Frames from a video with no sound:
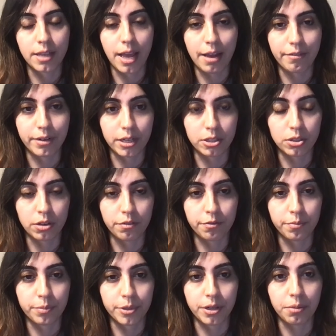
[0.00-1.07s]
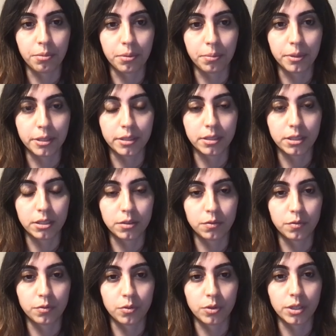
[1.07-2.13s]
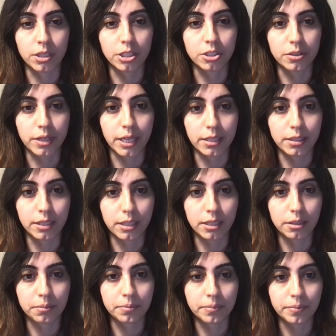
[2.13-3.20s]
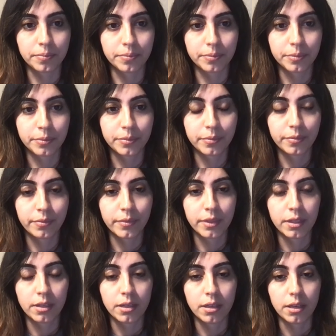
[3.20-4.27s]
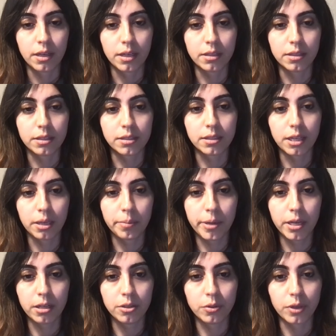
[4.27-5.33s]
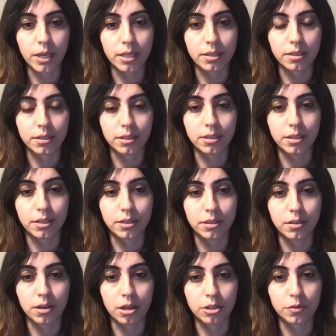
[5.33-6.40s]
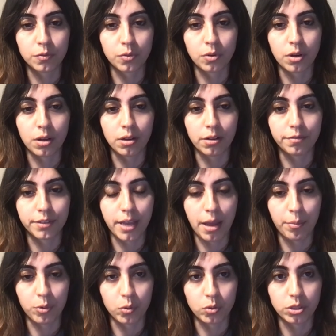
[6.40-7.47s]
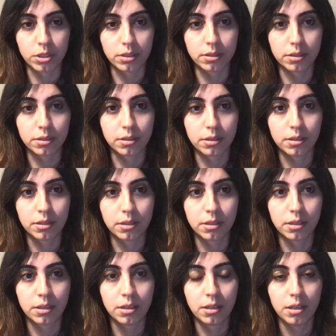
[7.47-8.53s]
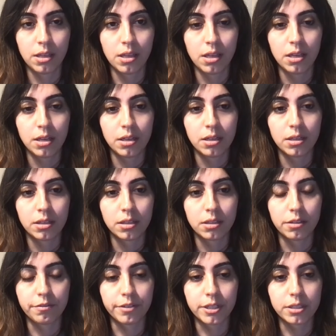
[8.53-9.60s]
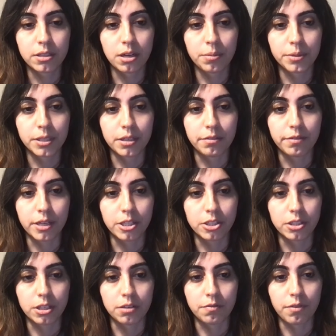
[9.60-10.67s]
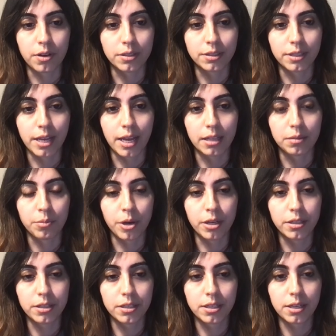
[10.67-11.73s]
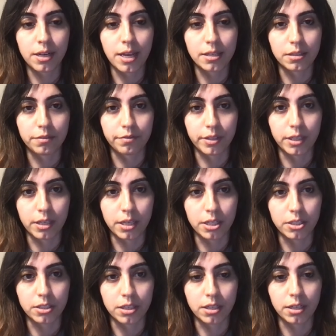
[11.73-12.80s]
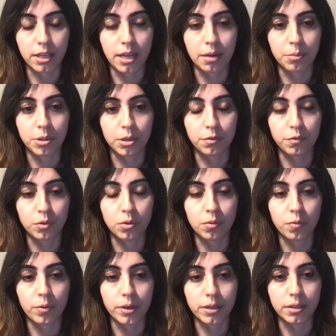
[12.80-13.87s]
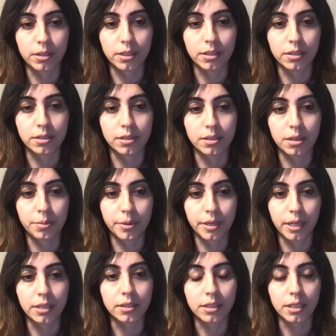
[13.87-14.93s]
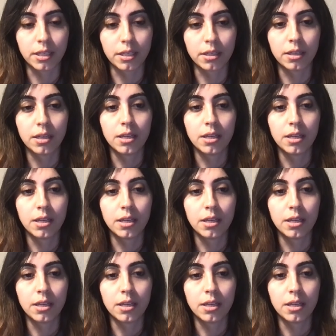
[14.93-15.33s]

average of probabilities for each rating. In this table, you can see the results for all of the approaches. The first observation was that binary classification can perform well in separating